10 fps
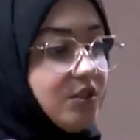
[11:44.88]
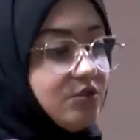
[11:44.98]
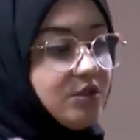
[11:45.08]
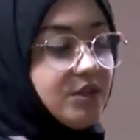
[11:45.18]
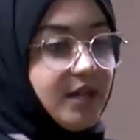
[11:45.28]

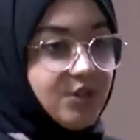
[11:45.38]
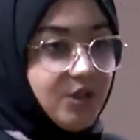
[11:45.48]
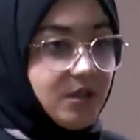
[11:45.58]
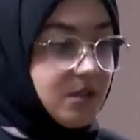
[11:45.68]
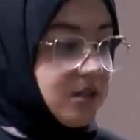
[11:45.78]
The
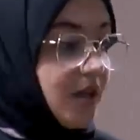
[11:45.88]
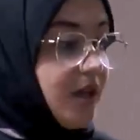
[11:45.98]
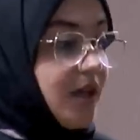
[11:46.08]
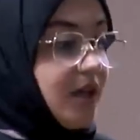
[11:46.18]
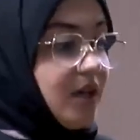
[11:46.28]

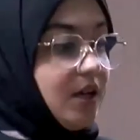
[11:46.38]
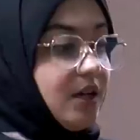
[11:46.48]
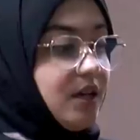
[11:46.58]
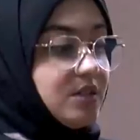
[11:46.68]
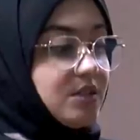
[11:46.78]
introductions,
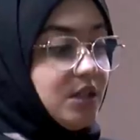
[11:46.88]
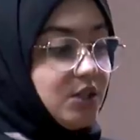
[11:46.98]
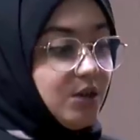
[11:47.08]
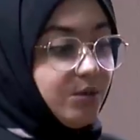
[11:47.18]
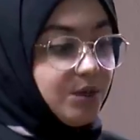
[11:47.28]
it's
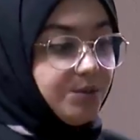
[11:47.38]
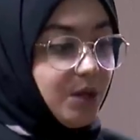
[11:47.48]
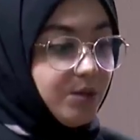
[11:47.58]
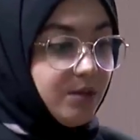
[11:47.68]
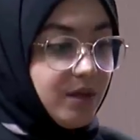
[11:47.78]
the
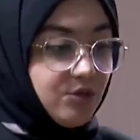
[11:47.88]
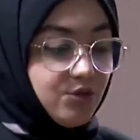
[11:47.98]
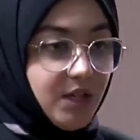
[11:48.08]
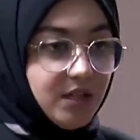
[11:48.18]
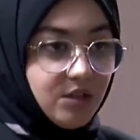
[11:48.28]
global problem
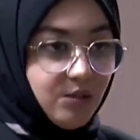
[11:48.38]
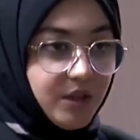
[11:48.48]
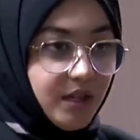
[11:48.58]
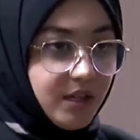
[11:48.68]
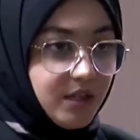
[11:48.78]

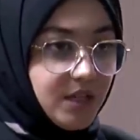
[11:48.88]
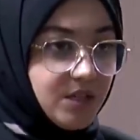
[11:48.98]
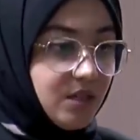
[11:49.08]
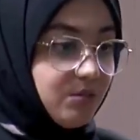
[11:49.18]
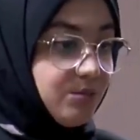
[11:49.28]
associated with the
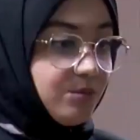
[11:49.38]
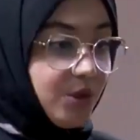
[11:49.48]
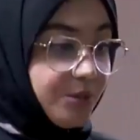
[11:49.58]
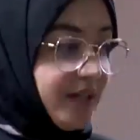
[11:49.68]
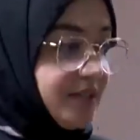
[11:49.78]
increased
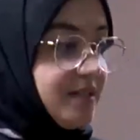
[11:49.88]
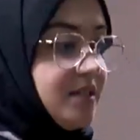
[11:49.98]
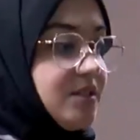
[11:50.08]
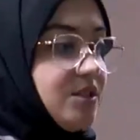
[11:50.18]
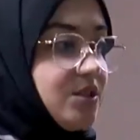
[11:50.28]

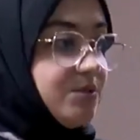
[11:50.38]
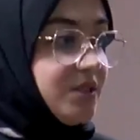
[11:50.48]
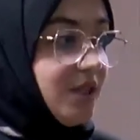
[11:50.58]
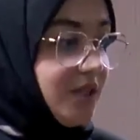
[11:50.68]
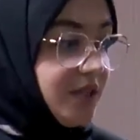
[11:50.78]
morbidities,
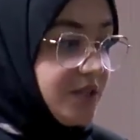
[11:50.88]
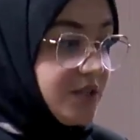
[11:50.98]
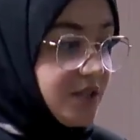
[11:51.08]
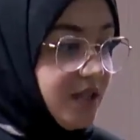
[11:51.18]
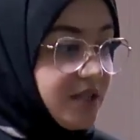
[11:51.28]
hospital
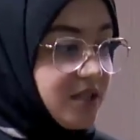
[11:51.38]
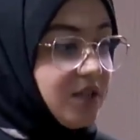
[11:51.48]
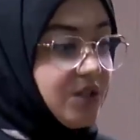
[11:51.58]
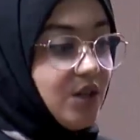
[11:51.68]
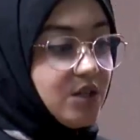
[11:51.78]
length
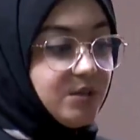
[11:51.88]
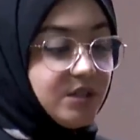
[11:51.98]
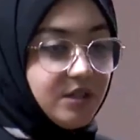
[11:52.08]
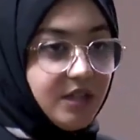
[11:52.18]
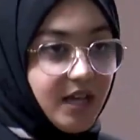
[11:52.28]
stays, and the
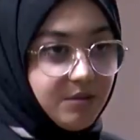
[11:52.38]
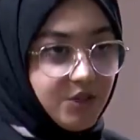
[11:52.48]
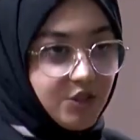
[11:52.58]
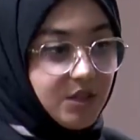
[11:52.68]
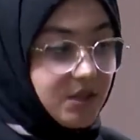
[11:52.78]
hospital
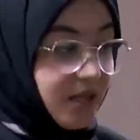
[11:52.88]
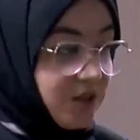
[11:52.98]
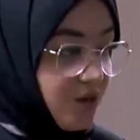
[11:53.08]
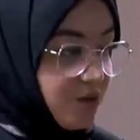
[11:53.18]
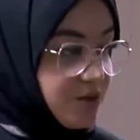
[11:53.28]

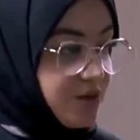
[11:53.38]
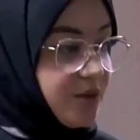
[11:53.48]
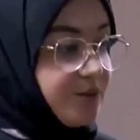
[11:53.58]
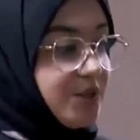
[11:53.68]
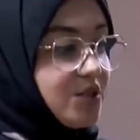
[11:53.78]
readmissions and
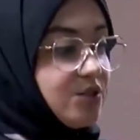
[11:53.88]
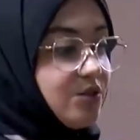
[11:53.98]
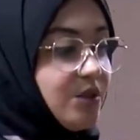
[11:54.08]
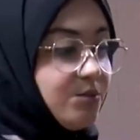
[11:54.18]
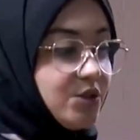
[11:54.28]
costs.
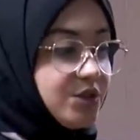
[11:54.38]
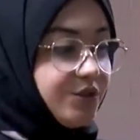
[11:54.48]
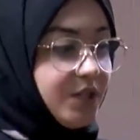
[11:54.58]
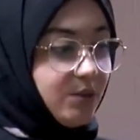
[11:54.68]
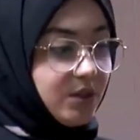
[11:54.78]
So the
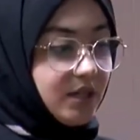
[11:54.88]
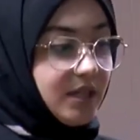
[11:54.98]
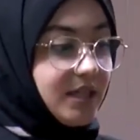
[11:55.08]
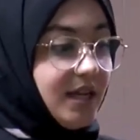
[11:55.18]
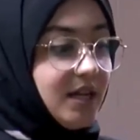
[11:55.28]
most
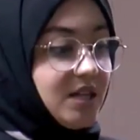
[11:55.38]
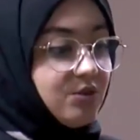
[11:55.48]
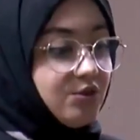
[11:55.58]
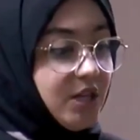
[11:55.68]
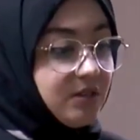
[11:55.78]
frequent
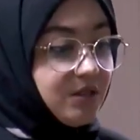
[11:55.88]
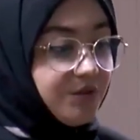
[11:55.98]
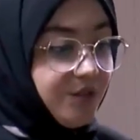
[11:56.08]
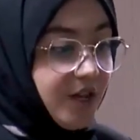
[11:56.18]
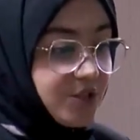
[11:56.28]

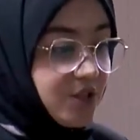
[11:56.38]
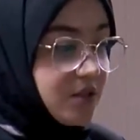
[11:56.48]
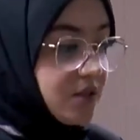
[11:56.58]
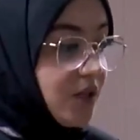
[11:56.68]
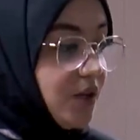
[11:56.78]
healthcare-associated
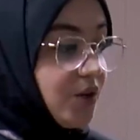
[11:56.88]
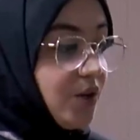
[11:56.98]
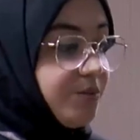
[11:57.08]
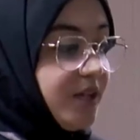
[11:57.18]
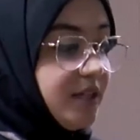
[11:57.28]
infections,
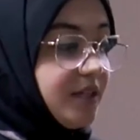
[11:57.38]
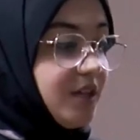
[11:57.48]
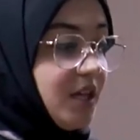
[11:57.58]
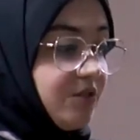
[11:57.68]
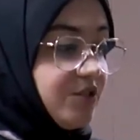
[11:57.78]

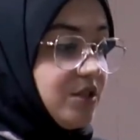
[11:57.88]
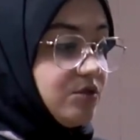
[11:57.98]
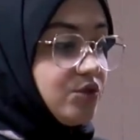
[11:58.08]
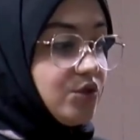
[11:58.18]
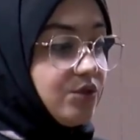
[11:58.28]
complaining the
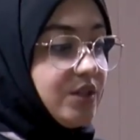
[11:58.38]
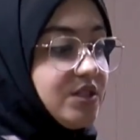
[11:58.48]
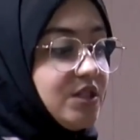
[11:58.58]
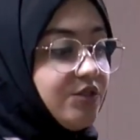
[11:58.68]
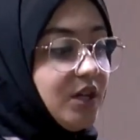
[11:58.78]
evidence
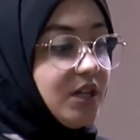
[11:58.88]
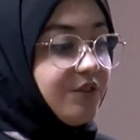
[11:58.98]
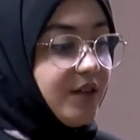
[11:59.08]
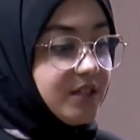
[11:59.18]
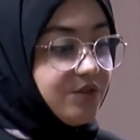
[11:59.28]
show that
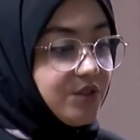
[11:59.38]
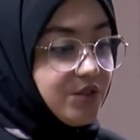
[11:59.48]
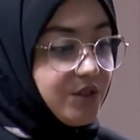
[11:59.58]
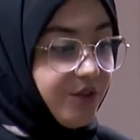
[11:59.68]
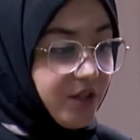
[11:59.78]
several
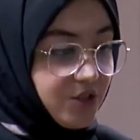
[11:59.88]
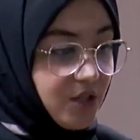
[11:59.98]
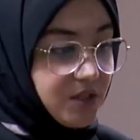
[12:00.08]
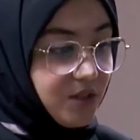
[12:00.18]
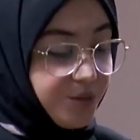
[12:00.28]
effective
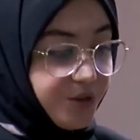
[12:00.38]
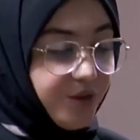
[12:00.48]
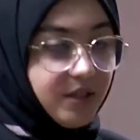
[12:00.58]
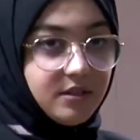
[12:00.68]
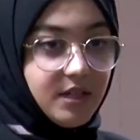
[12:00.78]
interventions
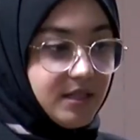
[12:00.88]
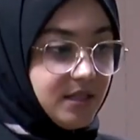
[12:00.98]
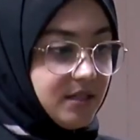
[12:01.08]
prevent the